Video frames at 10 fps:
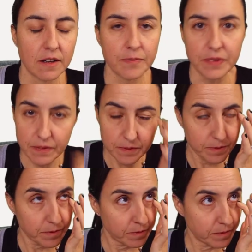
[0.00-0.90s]

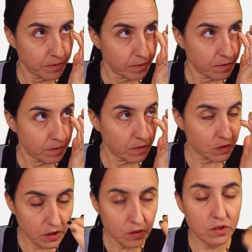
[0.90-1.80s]

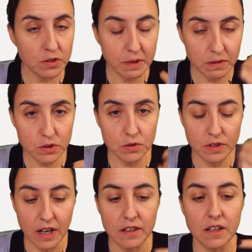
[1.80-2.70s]
in order to be able to do
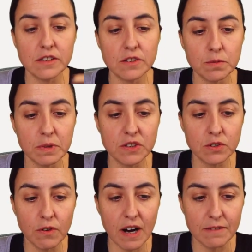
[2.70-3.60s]
calculations, we need to
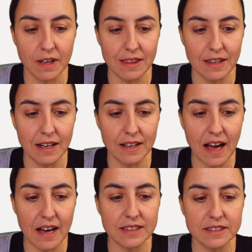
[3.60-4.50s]
grab the
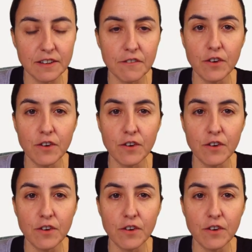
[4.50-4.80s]
last